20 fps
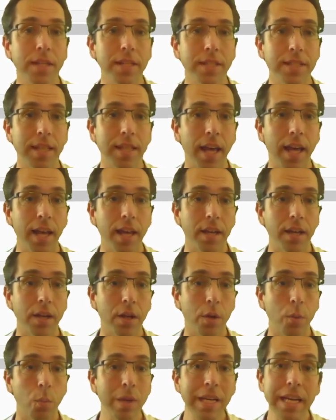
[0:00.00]
is that
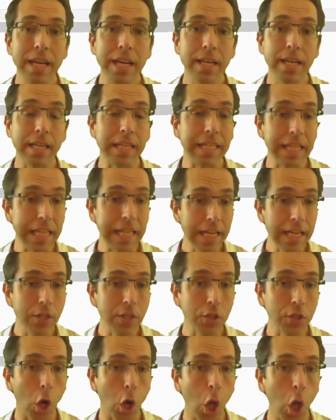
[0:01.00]
we needed to
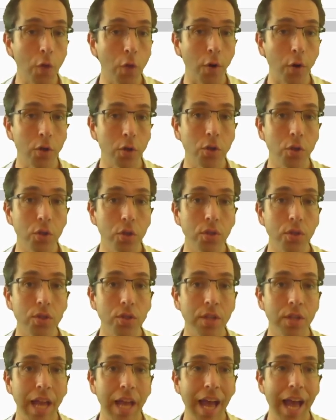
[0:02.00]
teach all of our
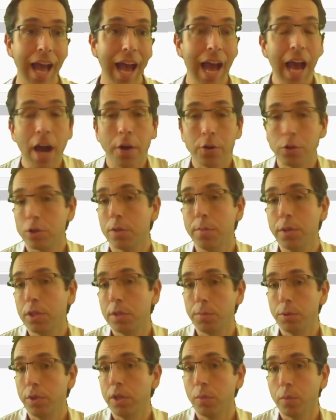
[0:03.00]
users how distributed
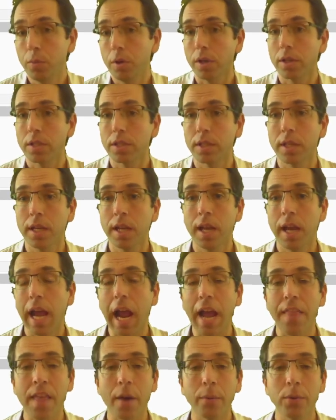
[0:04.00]
computing worked.
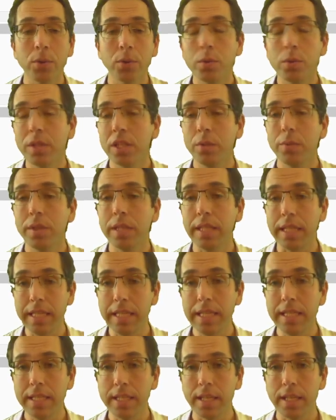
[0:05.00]
And that was really, really
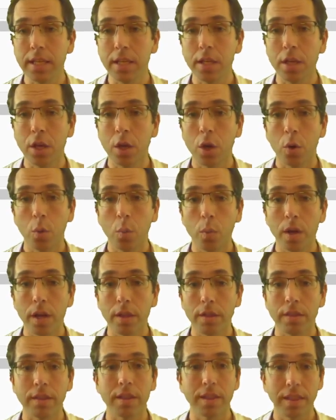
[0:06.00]
easy
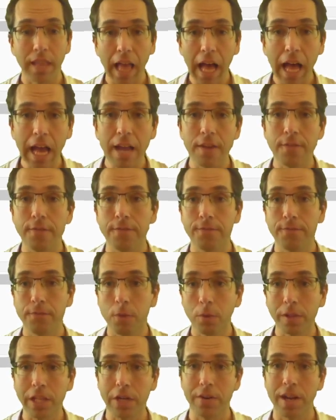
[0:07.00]
with live,
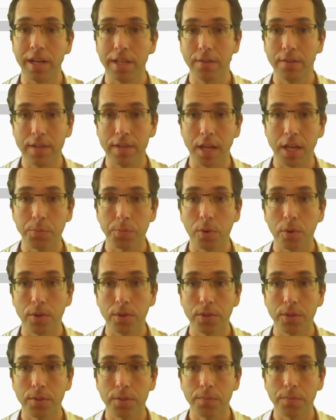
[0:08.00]
fully interactive
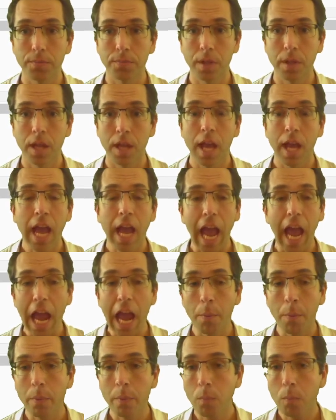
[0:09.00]
dashboards.
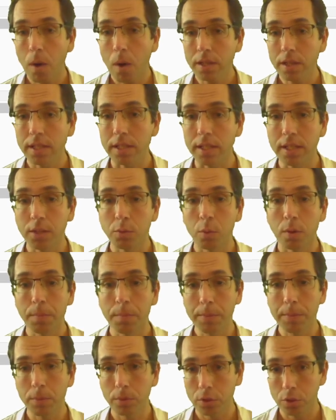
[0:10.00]
And what we wanted is we
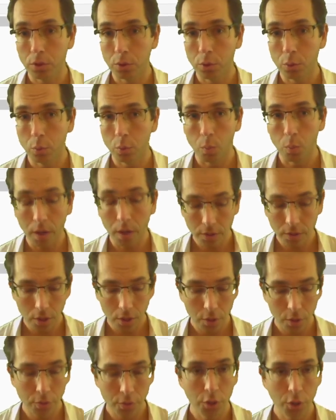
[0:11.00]
want people to run
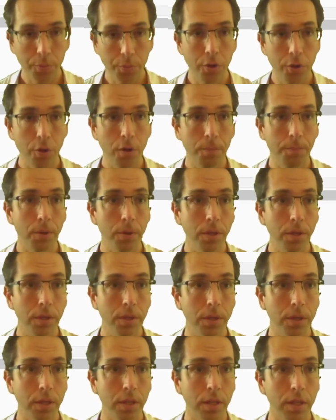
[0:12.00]
code in the Jupyter Notebook